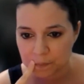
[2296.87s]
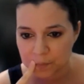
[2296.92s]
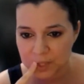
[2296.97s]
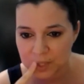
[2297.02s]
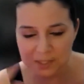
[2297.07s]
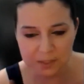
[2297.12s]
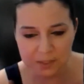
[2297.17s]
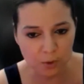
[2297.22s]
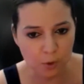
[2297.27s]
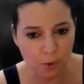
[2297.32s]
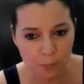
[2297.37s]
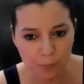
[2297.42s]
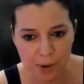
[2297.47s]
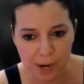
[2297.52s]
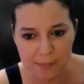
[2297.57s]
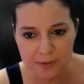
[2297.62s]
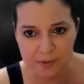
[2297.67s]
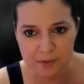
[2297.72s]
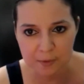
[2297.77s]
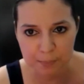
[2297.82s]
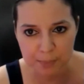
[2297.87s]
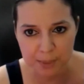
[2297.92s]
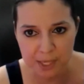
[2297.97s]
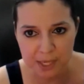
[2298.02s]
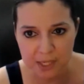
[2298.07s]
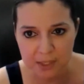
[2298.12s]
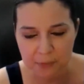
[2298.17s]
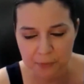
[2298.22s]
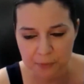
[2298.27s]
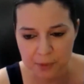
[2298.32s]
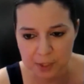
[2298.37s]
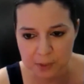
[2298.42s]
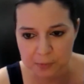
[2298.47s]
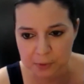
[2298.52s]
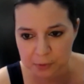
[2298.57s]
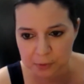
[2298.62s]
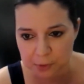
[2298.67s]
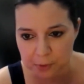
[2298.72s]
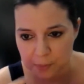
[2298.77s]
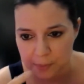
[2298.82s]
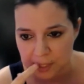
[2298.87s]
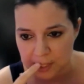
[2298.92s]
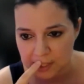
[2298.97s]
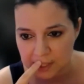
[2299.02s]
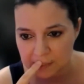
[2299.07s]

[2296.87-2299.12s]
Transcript: That's the whole premise of being in the Facebook group.